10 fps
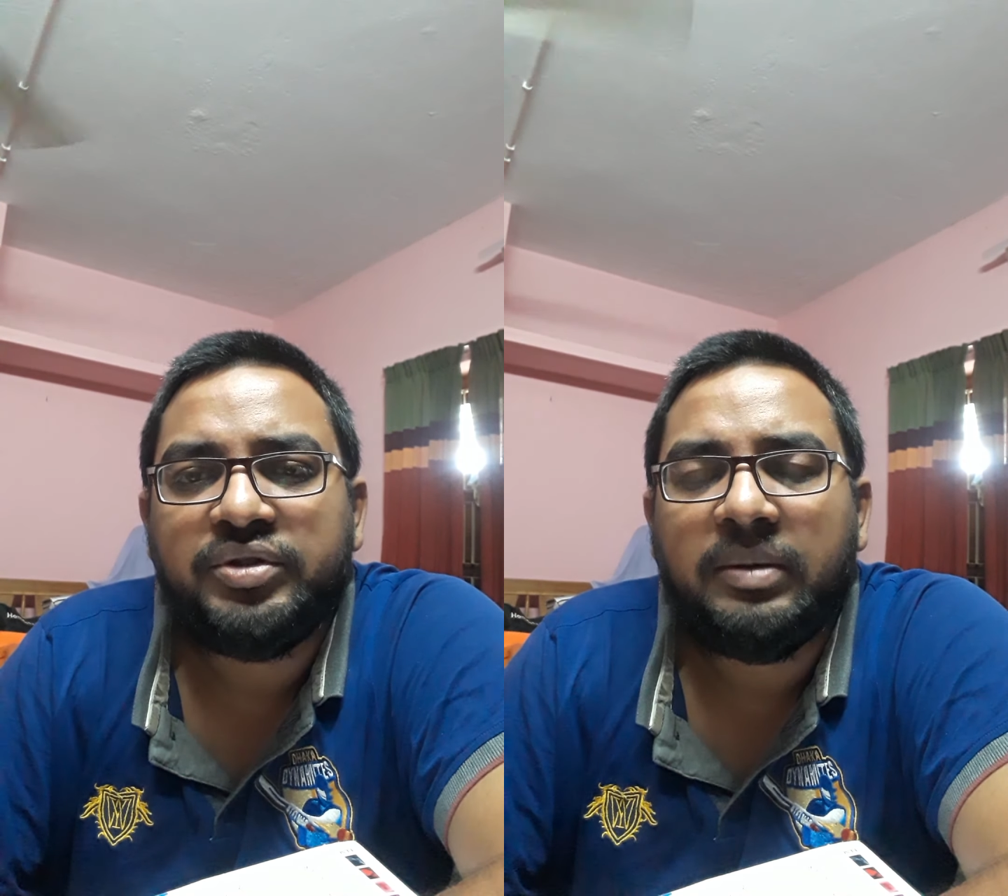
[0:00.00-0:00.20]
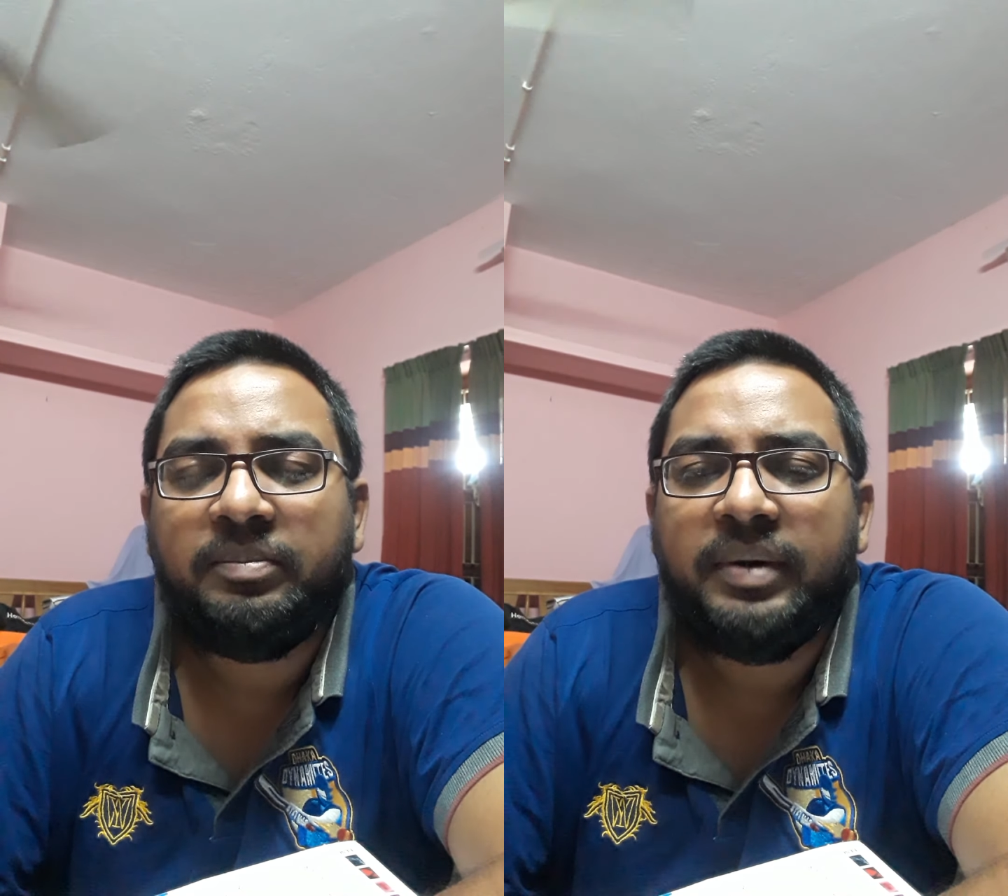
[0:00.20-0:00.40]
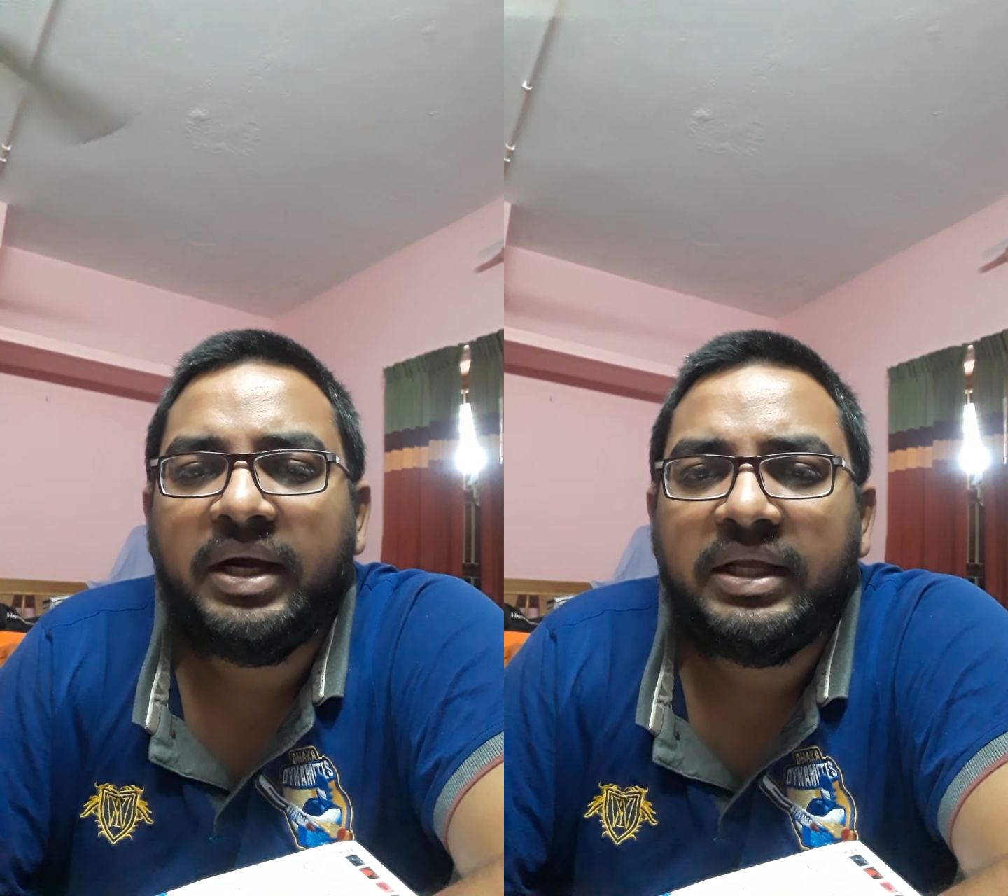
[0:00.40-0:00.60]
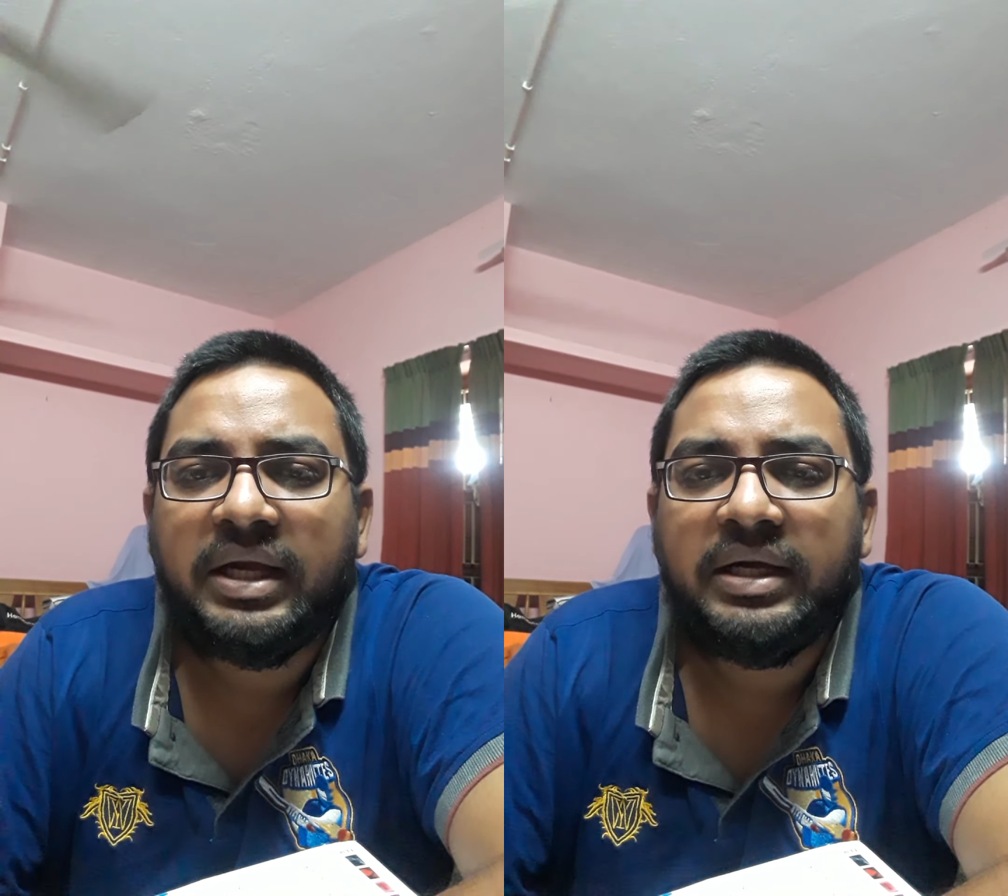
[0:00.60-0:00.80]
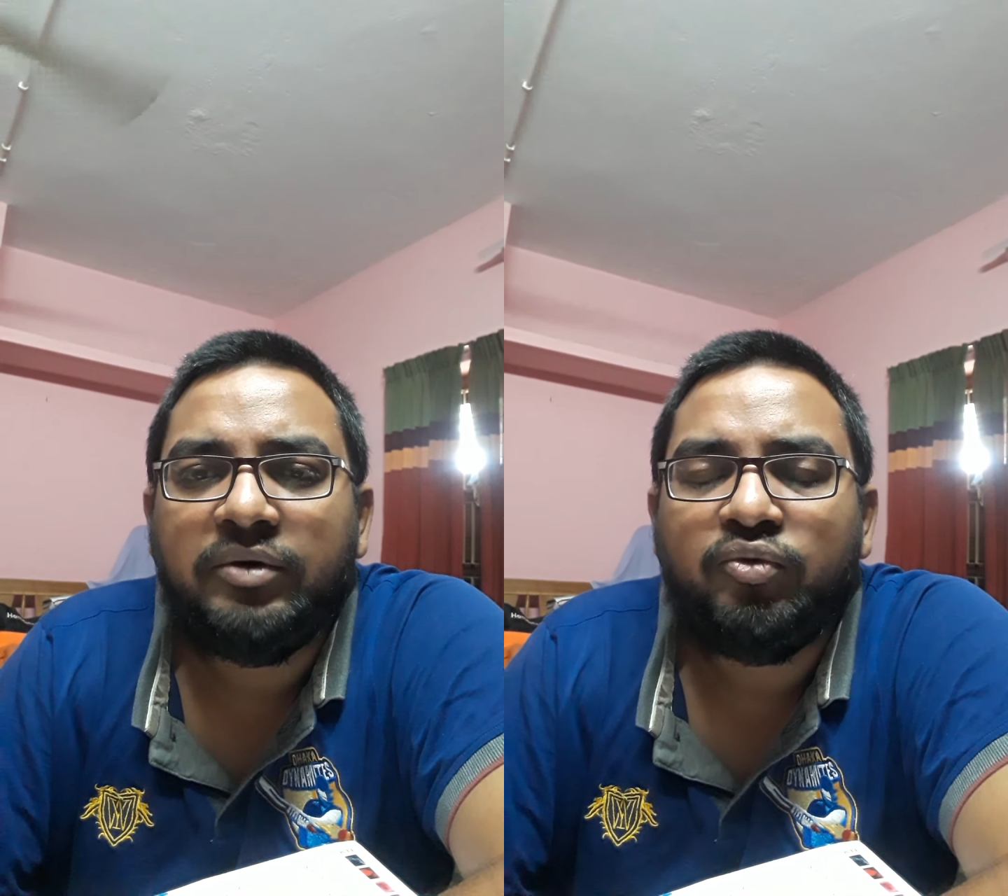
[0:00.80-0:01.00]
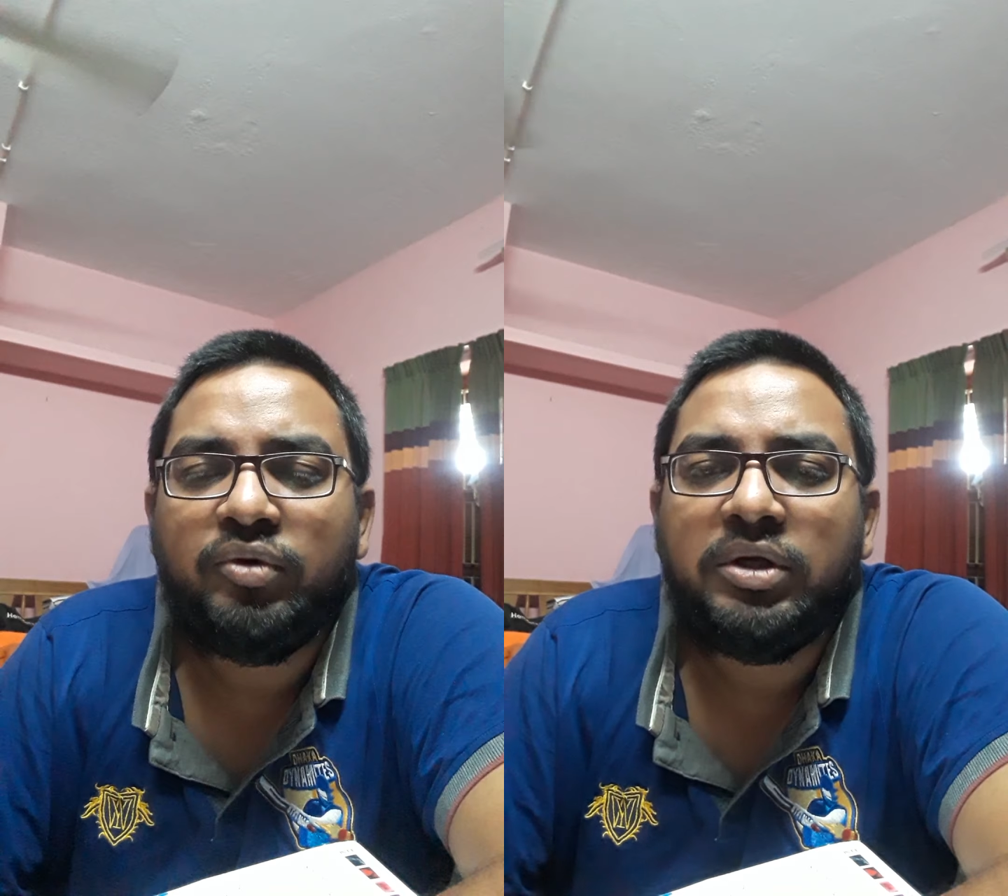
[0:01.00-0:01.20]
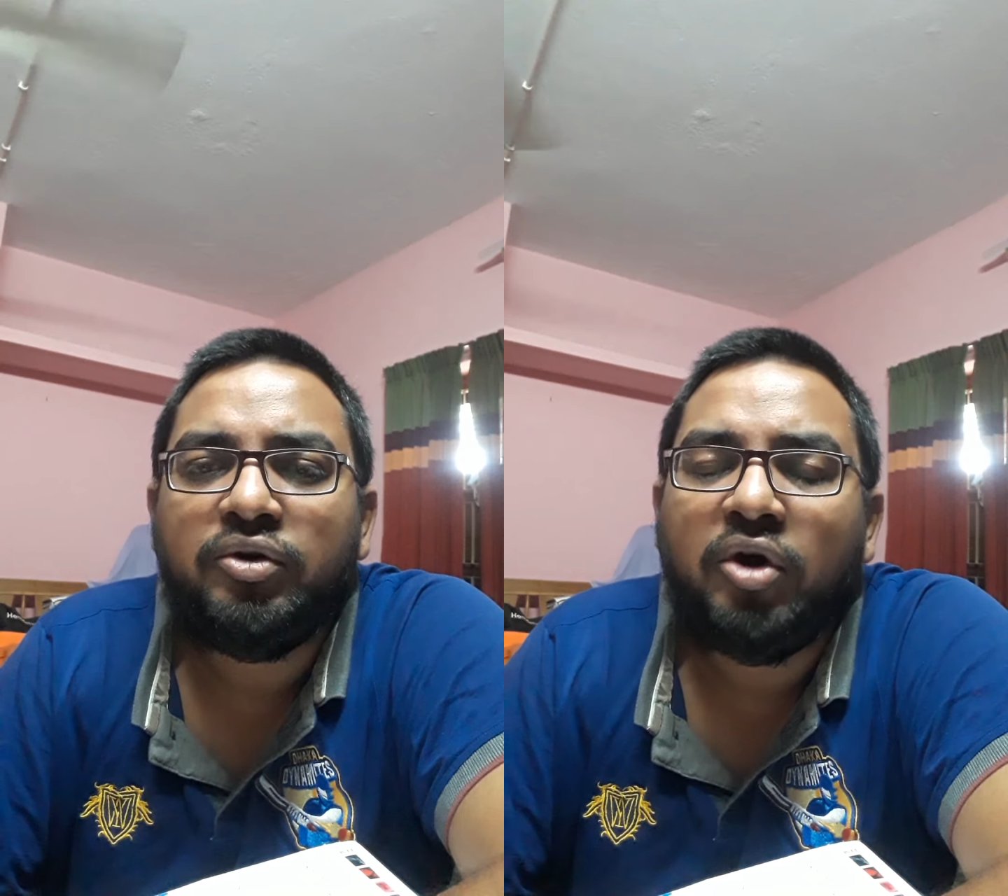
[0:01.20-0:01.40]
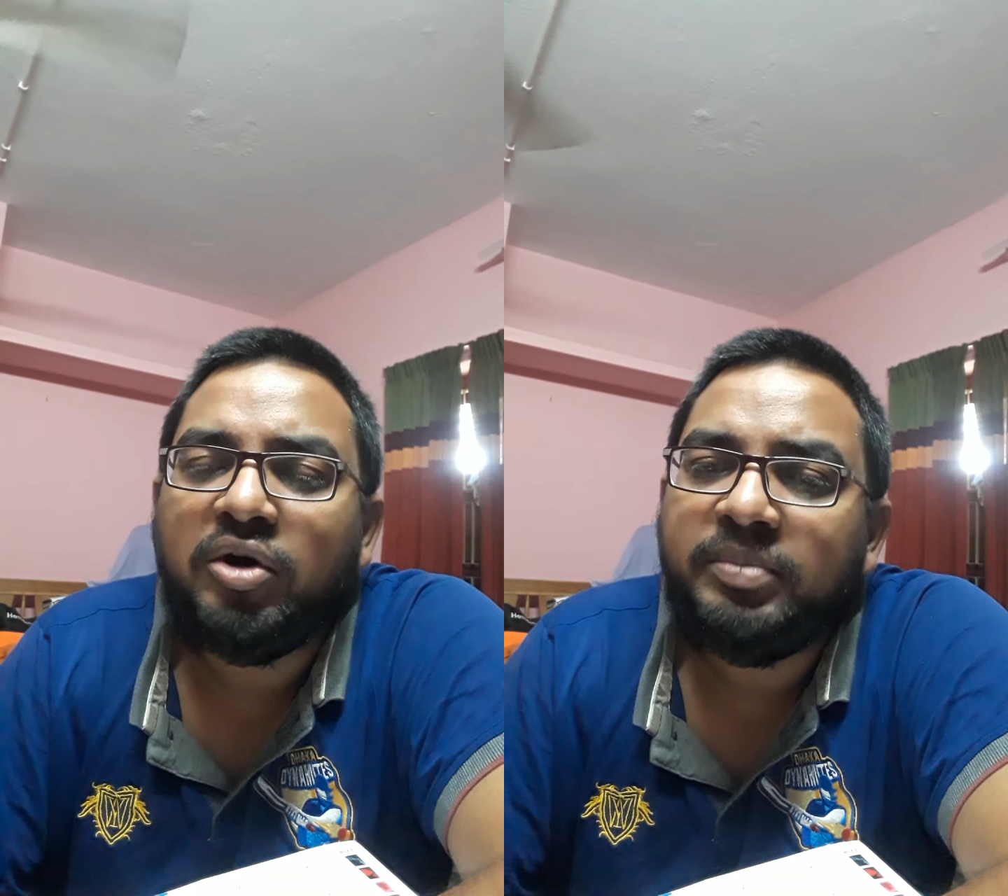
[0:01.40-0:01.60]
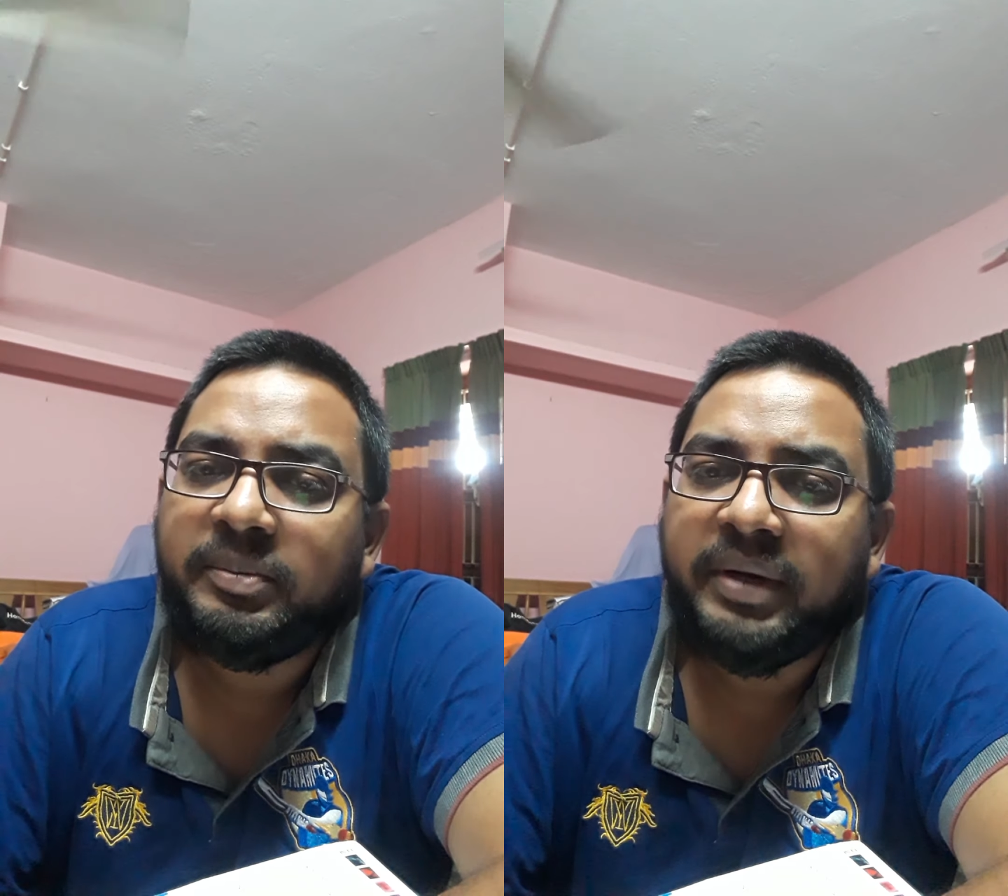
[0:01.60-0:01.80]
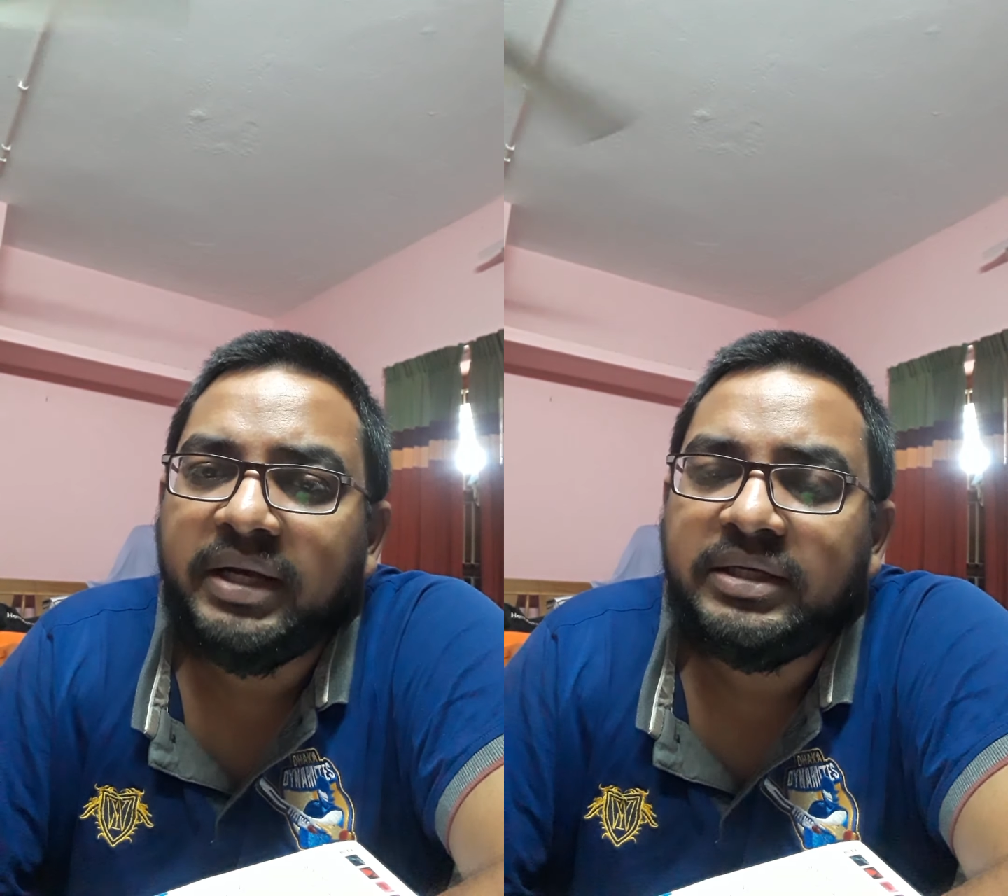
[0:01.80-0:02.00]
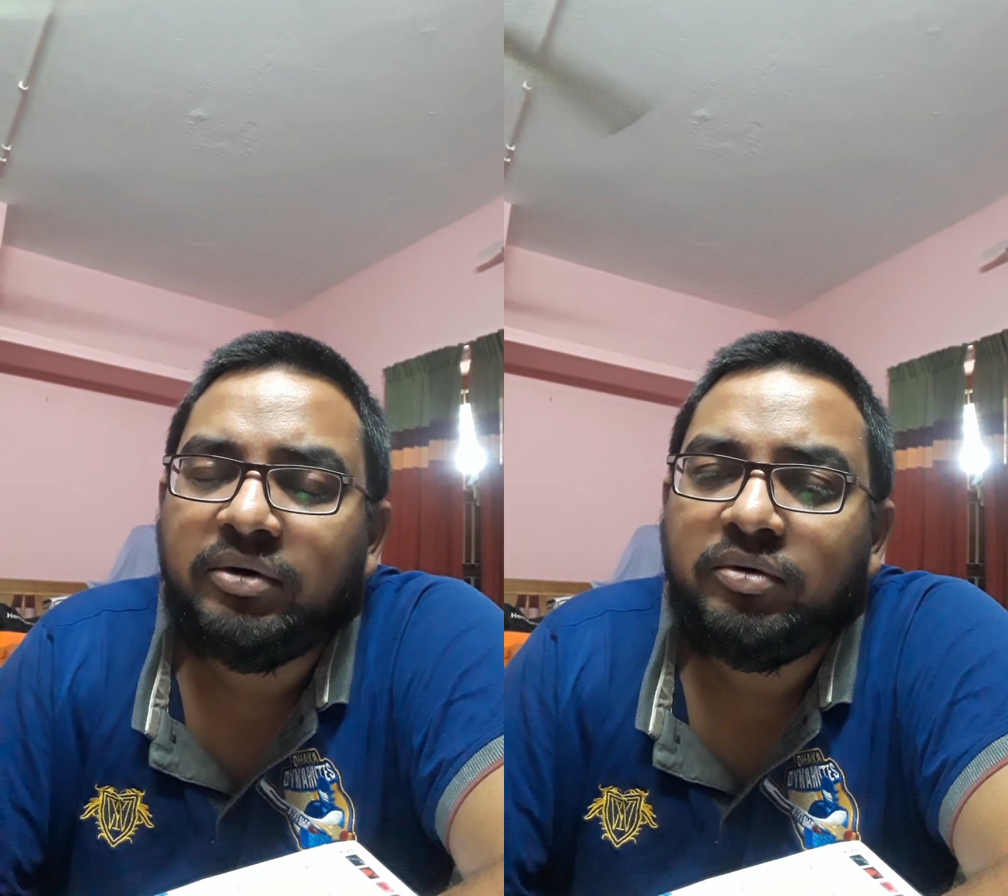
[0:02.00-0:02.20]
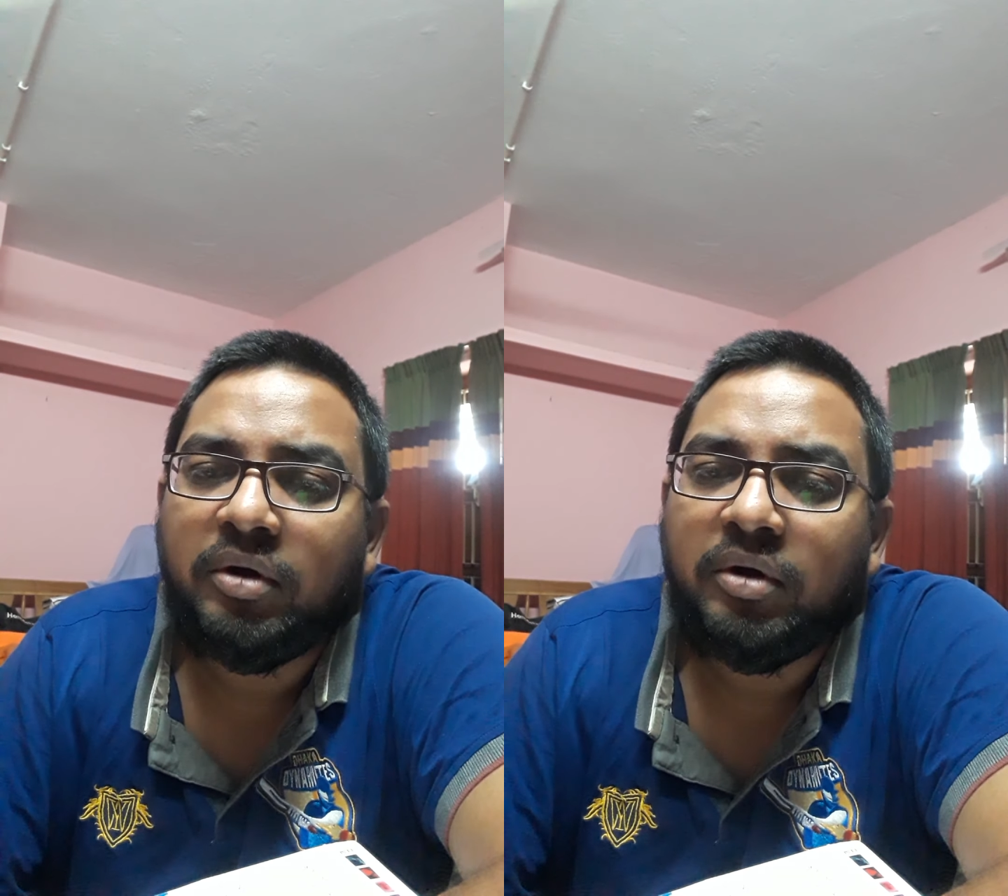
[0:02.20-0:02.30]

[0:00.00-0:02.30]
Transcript: the bradykinin will not be breakdown,